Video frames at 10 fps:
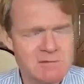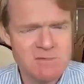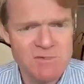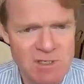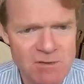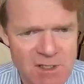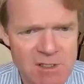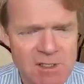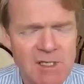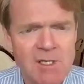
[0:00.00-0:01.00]
Yeah,
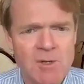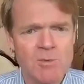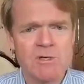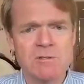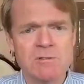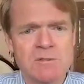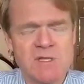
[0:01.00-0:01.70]
okay. Well,